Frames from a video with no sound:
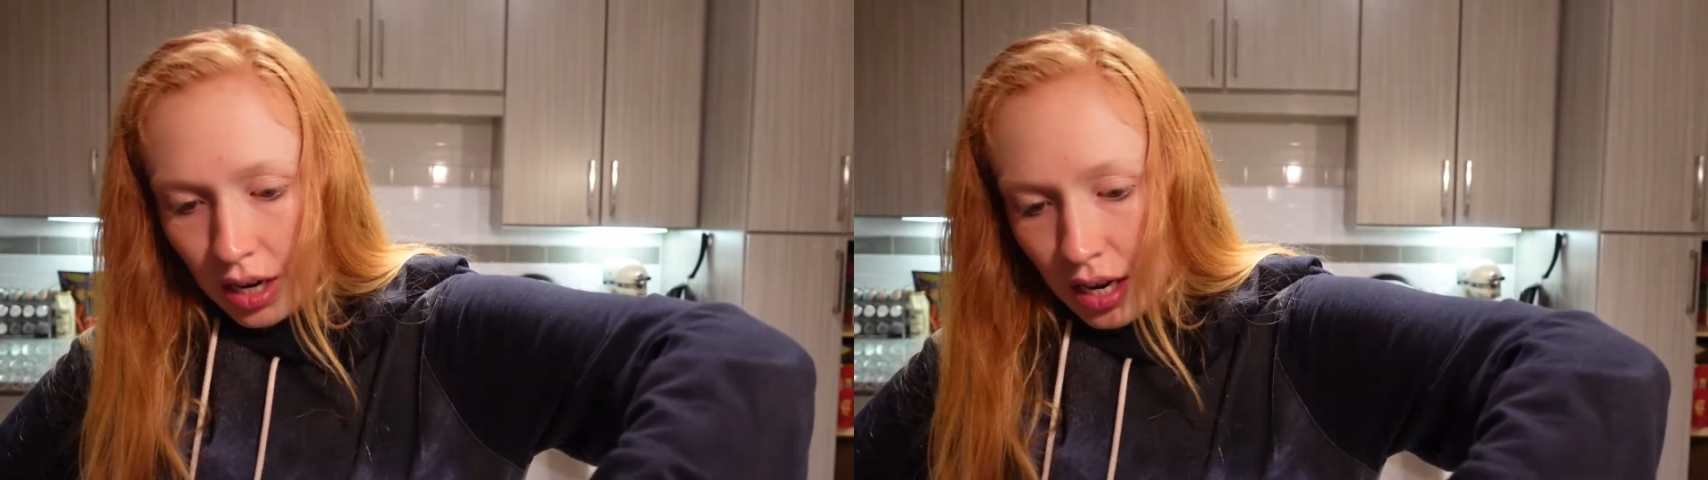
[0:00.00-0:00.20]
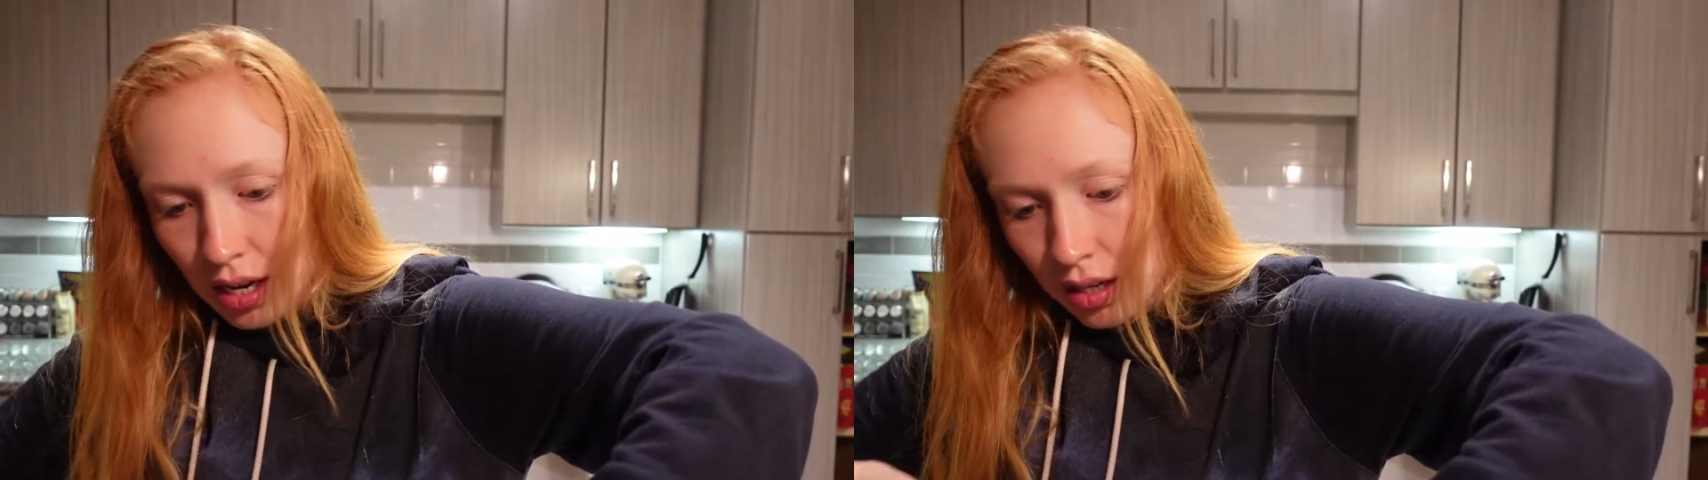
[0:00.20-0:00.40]

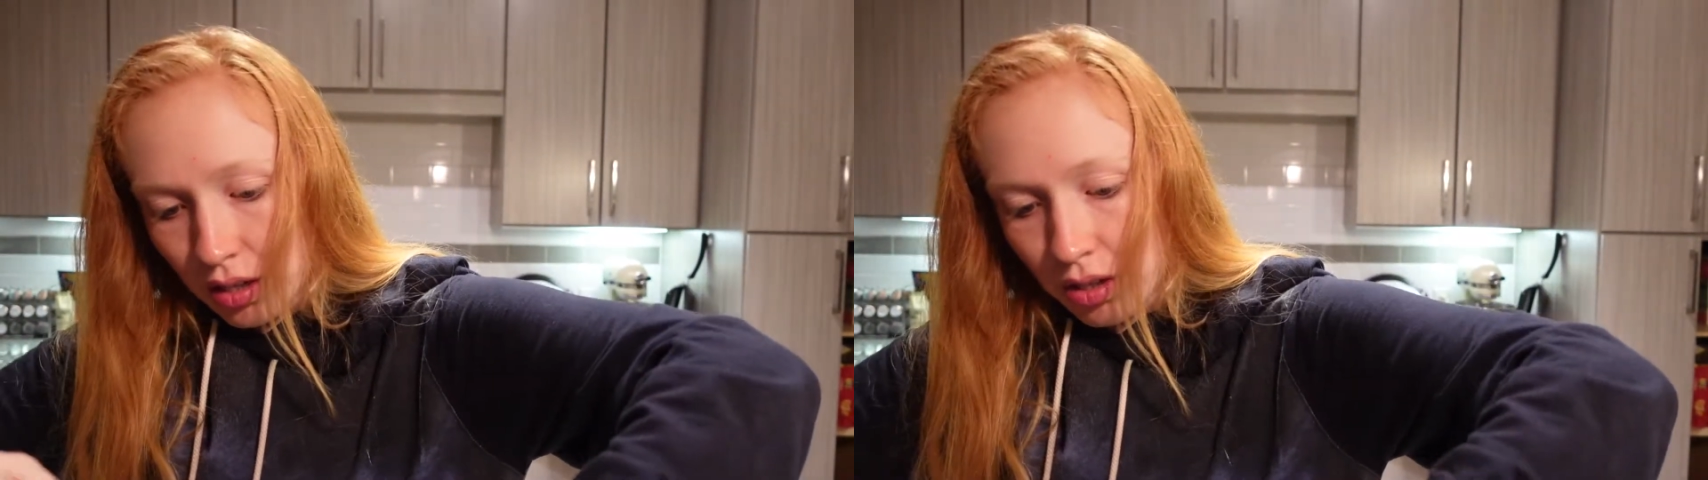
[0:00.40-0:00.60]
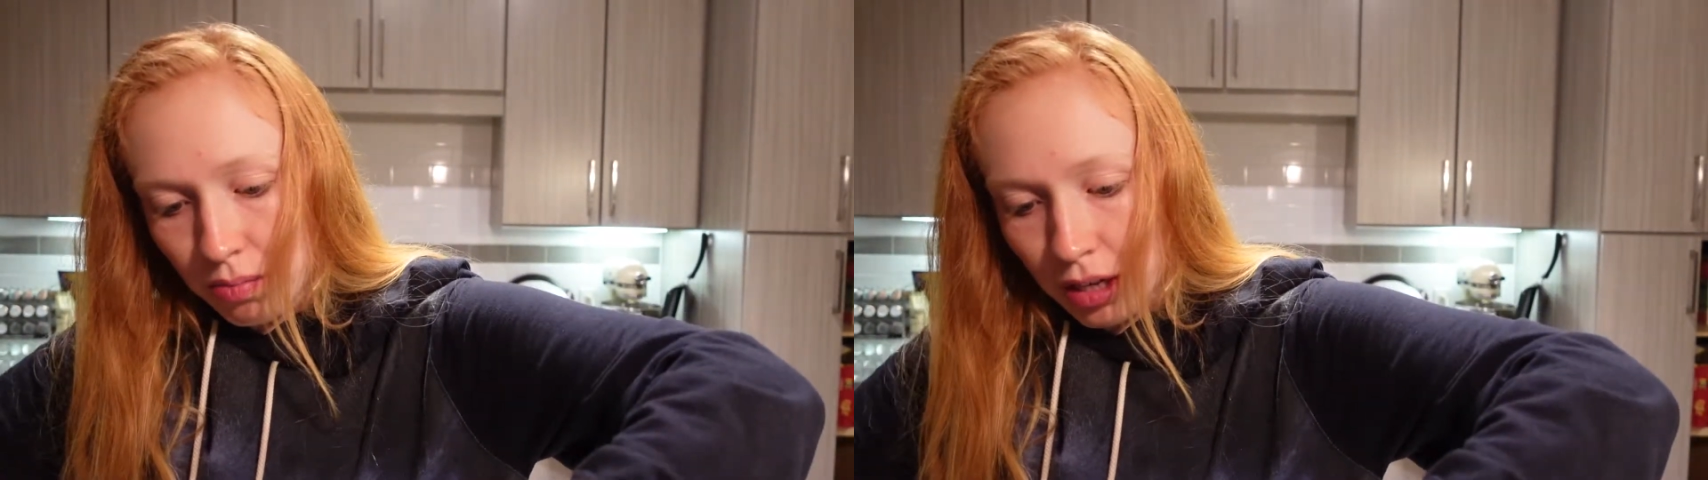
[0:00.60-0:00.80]

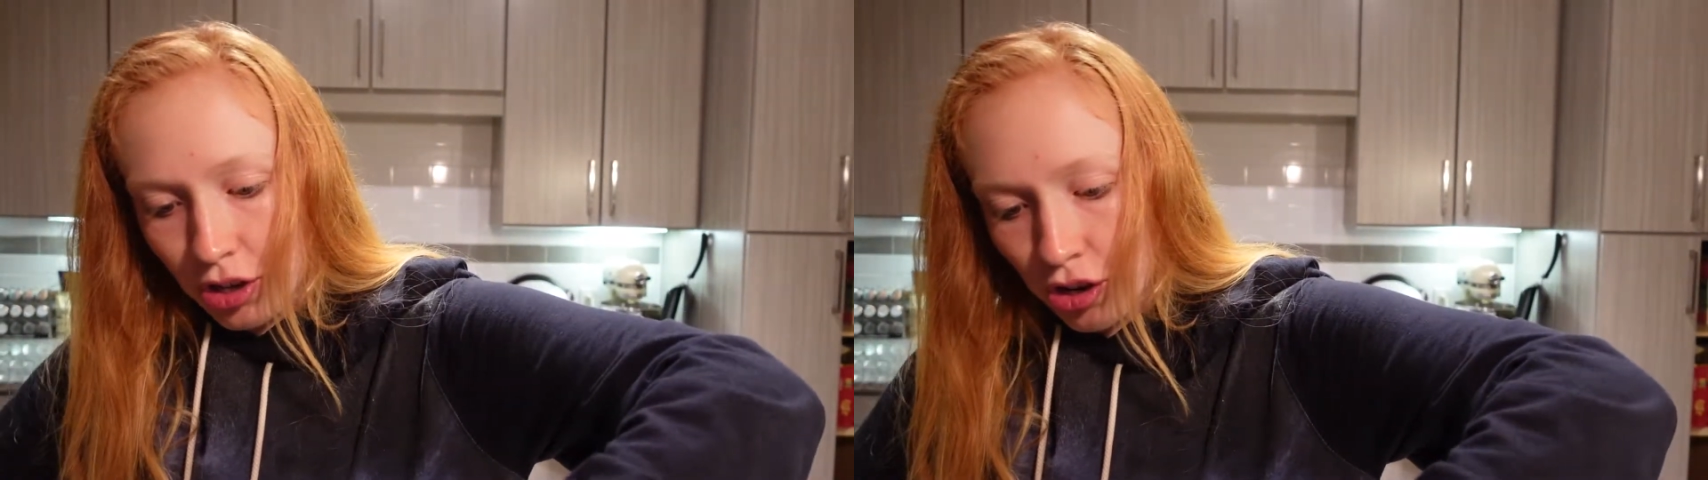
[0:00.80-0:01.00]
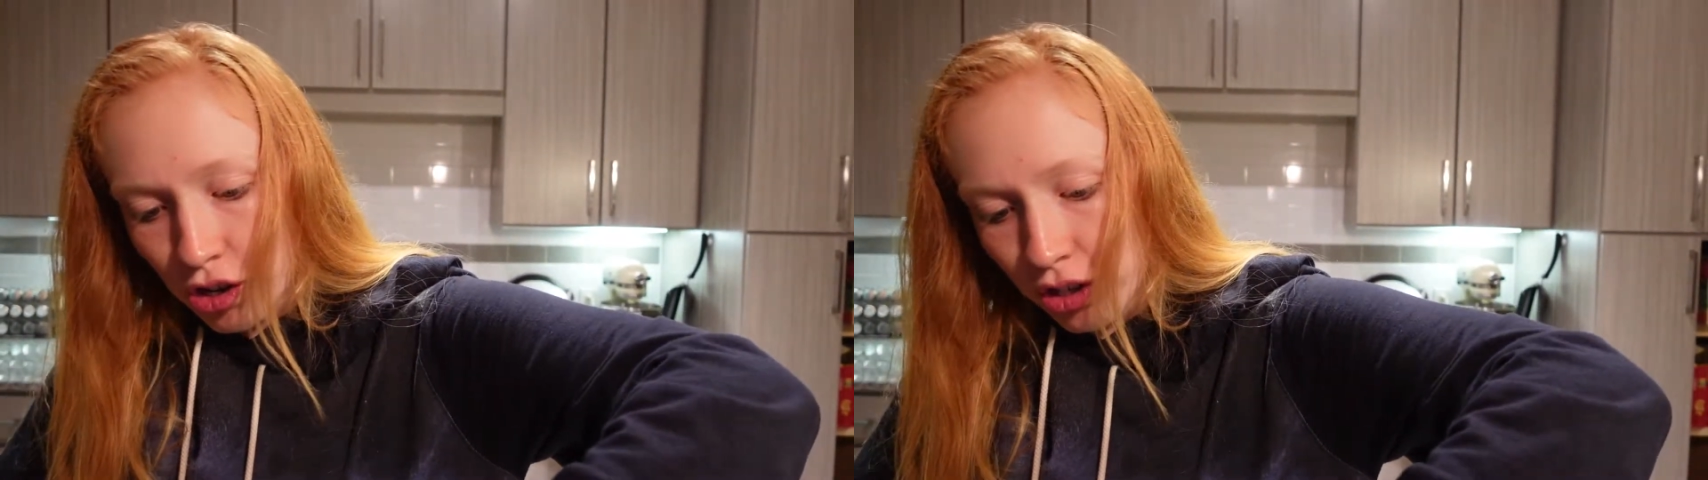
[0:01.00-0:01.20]
and to make sure she